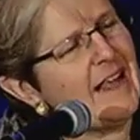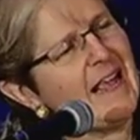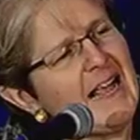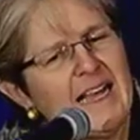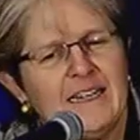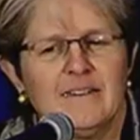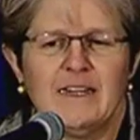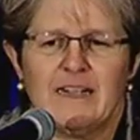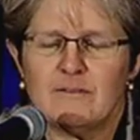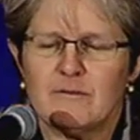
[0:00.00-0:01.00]
And,
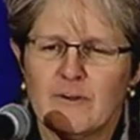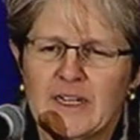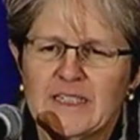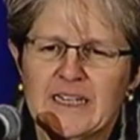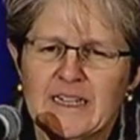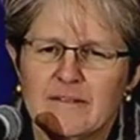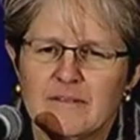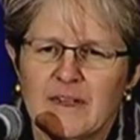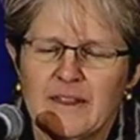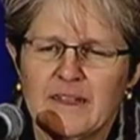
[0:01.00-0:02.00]
and frankly, I,
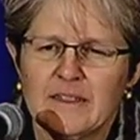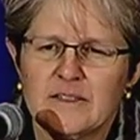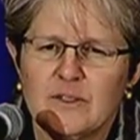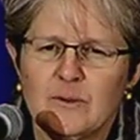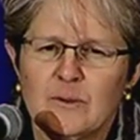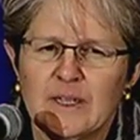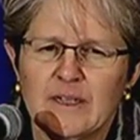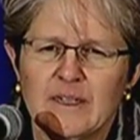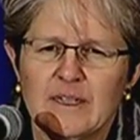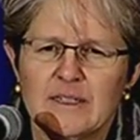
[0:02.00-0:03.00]
I think too in,
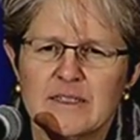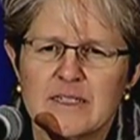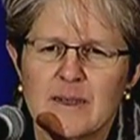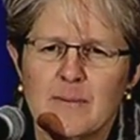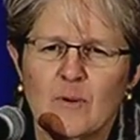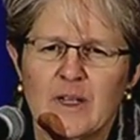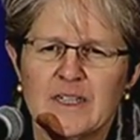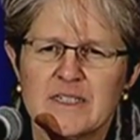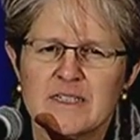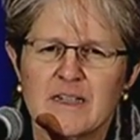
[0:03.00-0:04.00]
in some
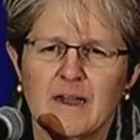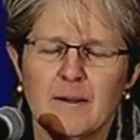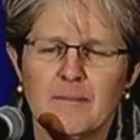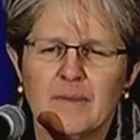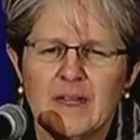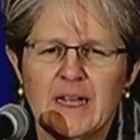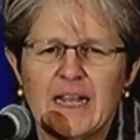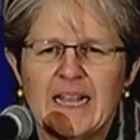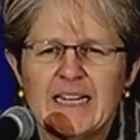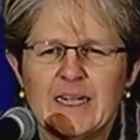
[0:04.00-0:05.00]
ways, um,
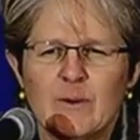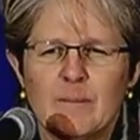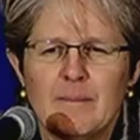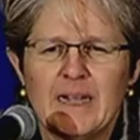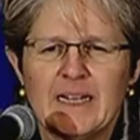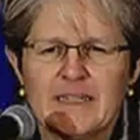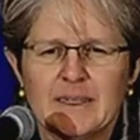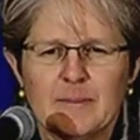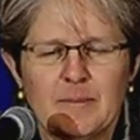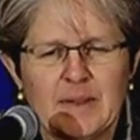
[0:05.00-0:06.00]
you know, it may end up
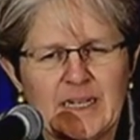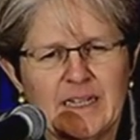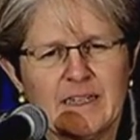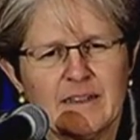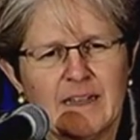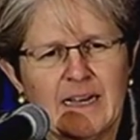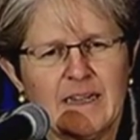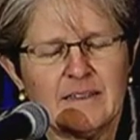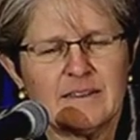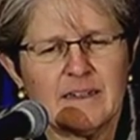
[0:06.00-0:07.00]
being
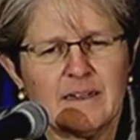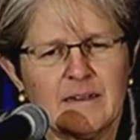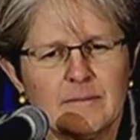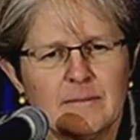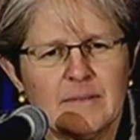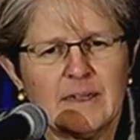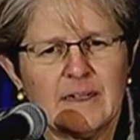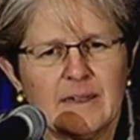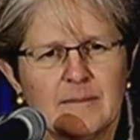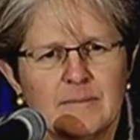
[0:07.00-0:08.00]
that uh,
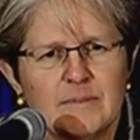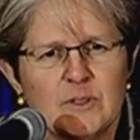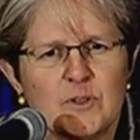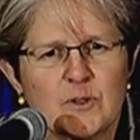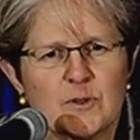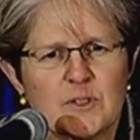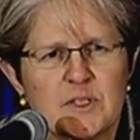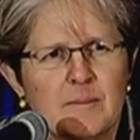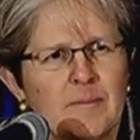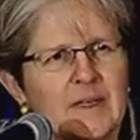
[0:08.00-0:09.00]
uh, users
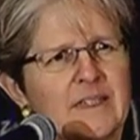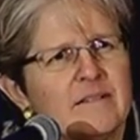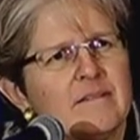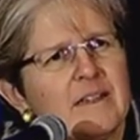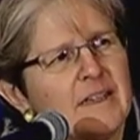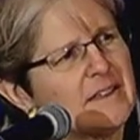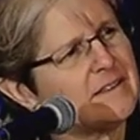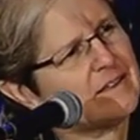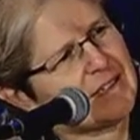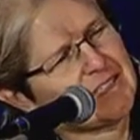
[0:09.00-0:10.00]
submit a,
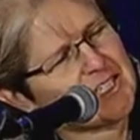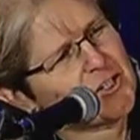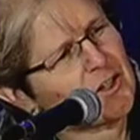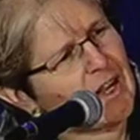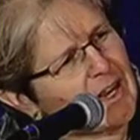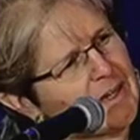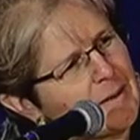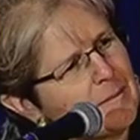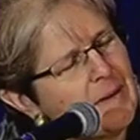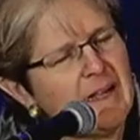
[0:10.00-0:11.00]
a, digital
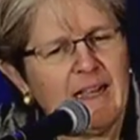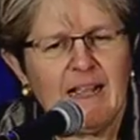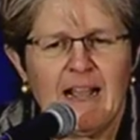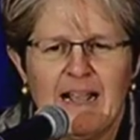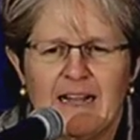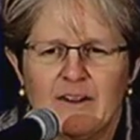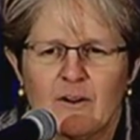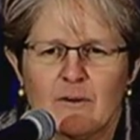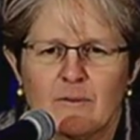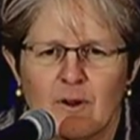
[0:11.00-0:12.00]
item and
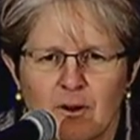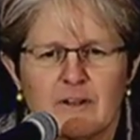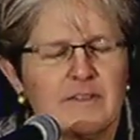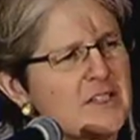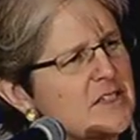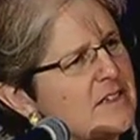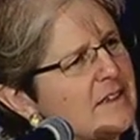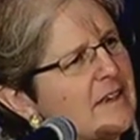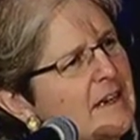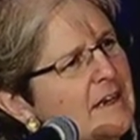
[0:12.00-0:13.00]
our archivist
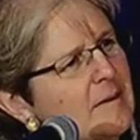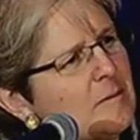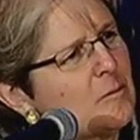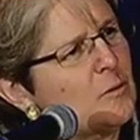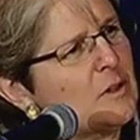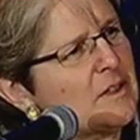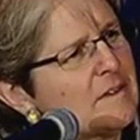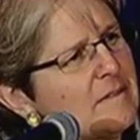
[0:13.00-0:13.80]
uh, will